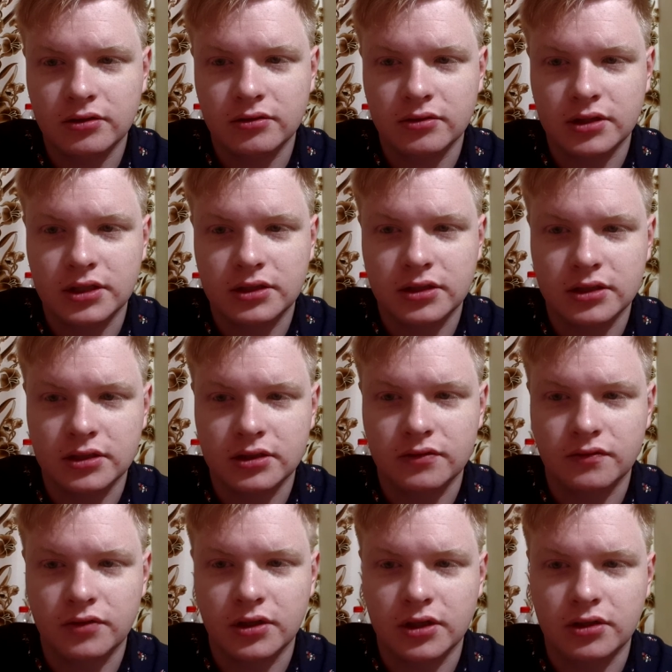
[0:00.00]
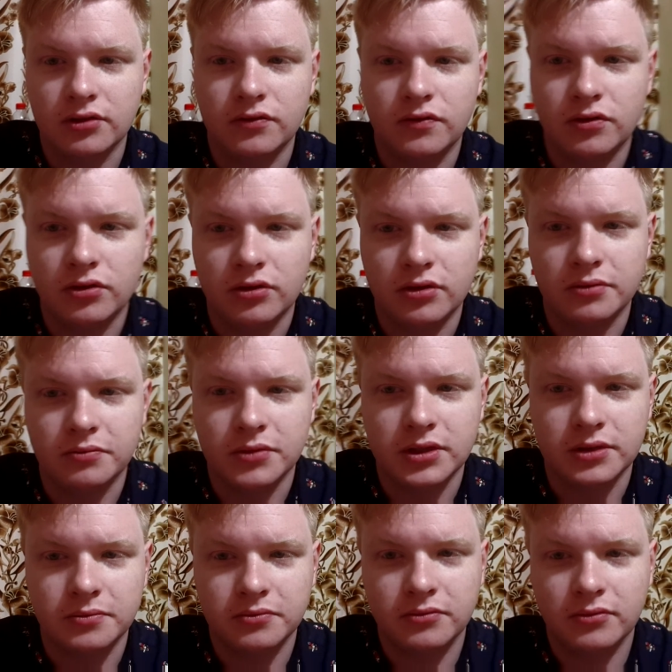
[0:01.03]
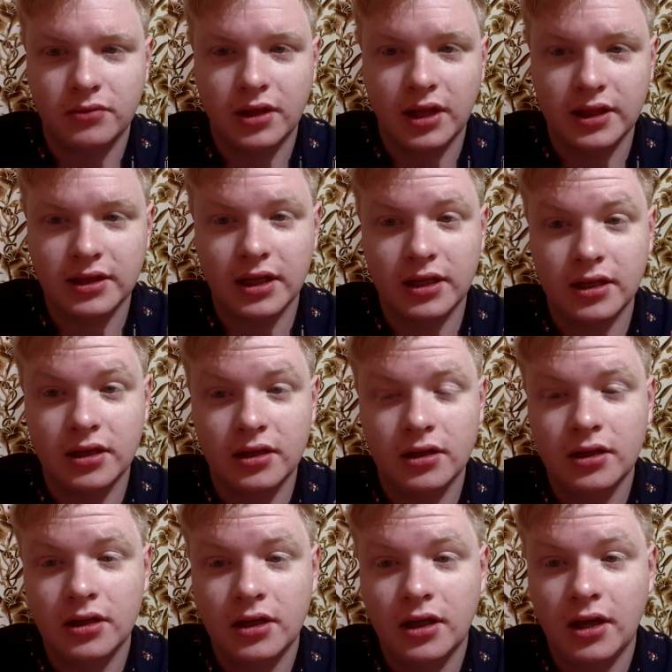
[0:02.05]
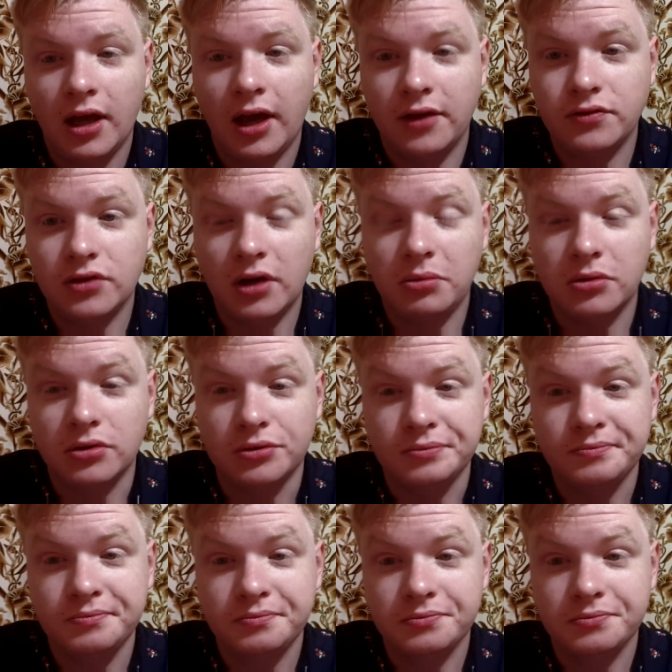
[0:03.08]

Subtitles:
which isn't very good for them. And then they have trouble.